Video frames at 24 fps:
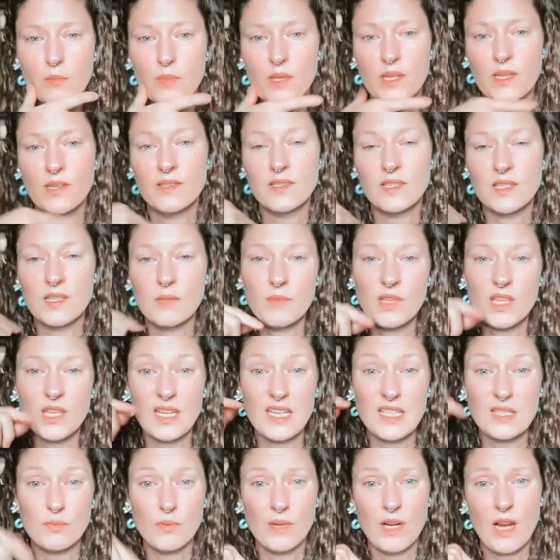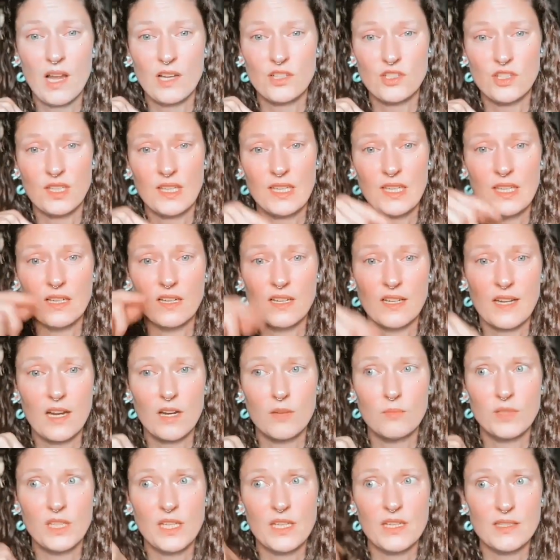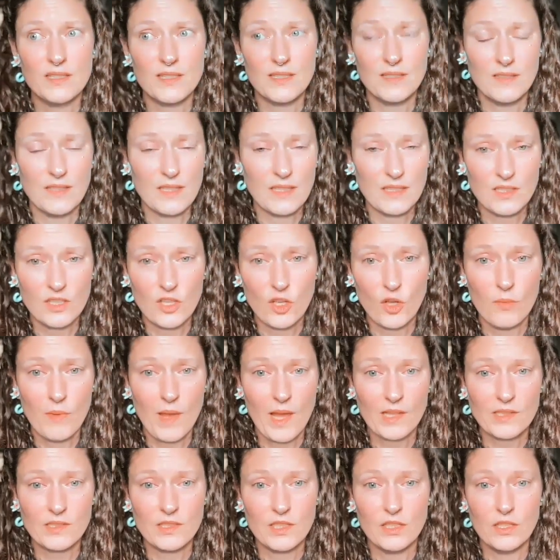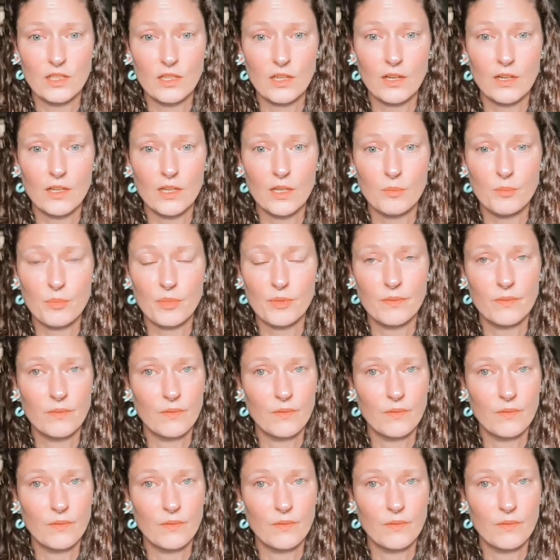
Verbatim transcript: because some of the kids would actually get on airplanes and like go back to Europe